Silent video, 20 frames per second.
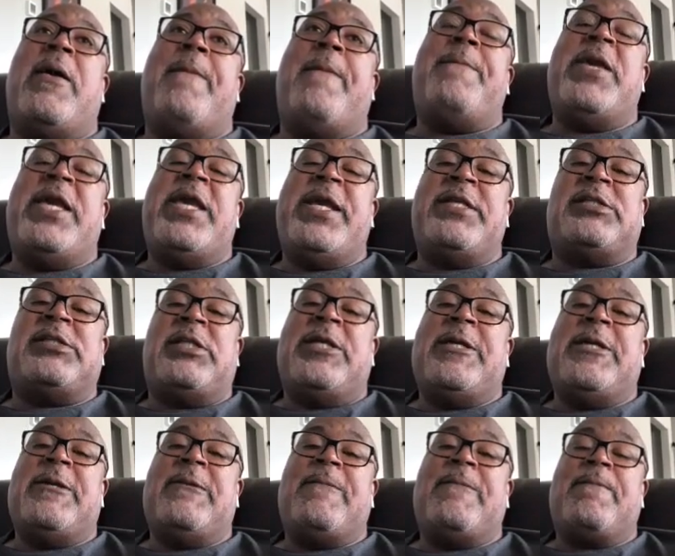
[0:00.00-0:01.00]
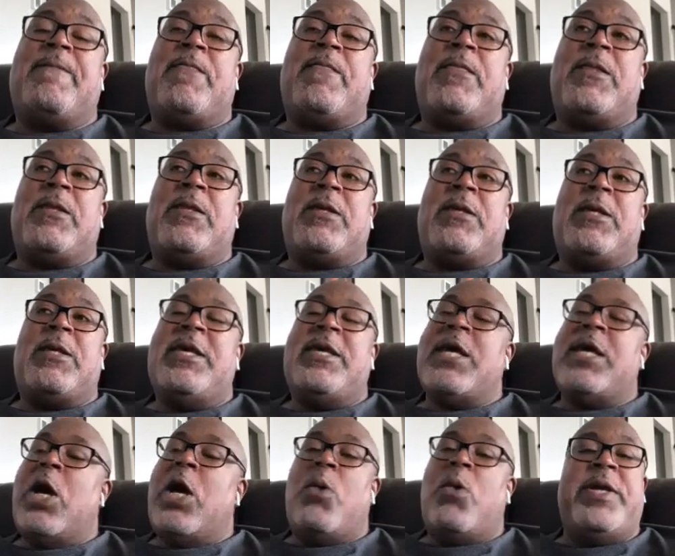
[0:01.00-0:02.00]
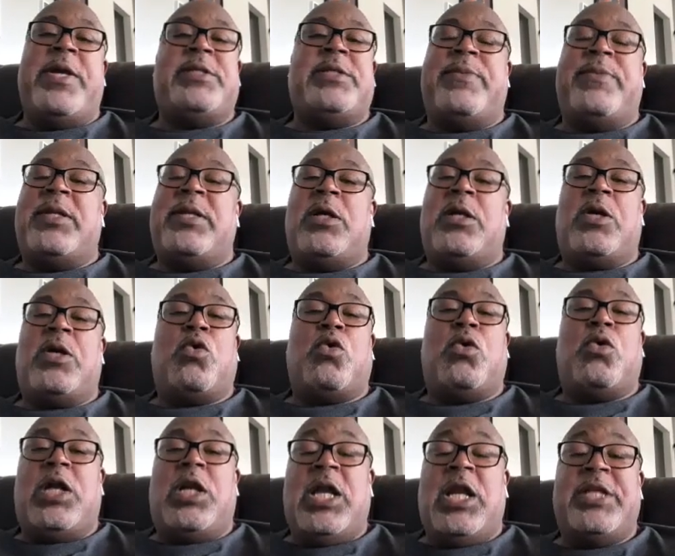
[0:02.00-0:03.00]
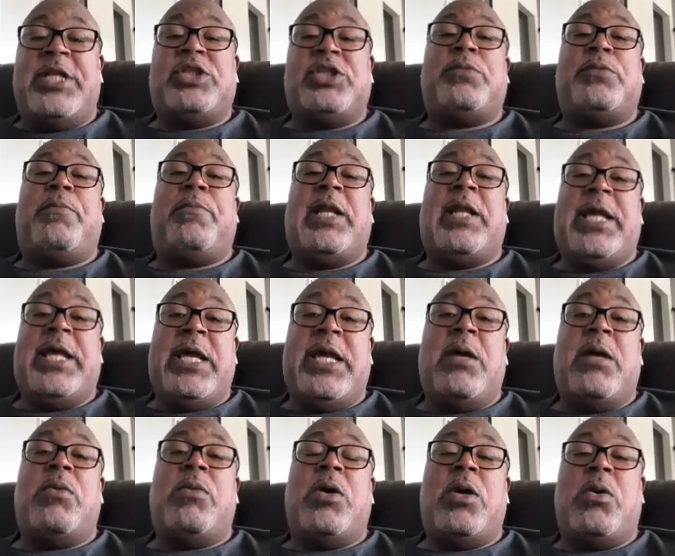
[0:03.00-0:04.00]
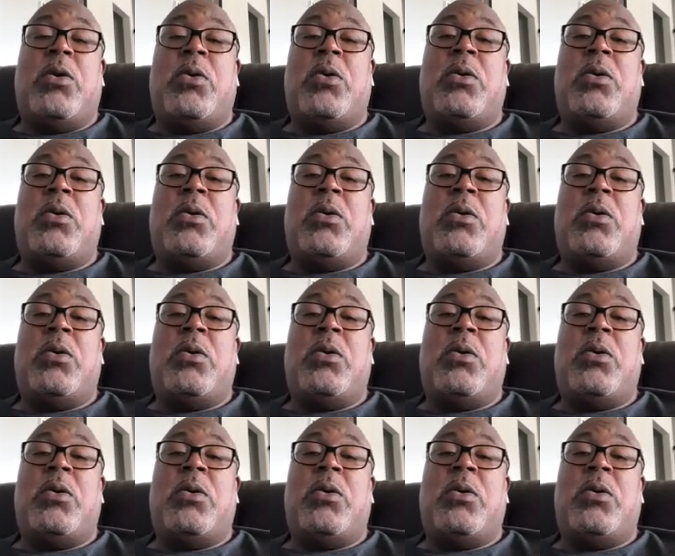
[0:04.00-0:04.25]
Beasley, he always been a clutch player, bro.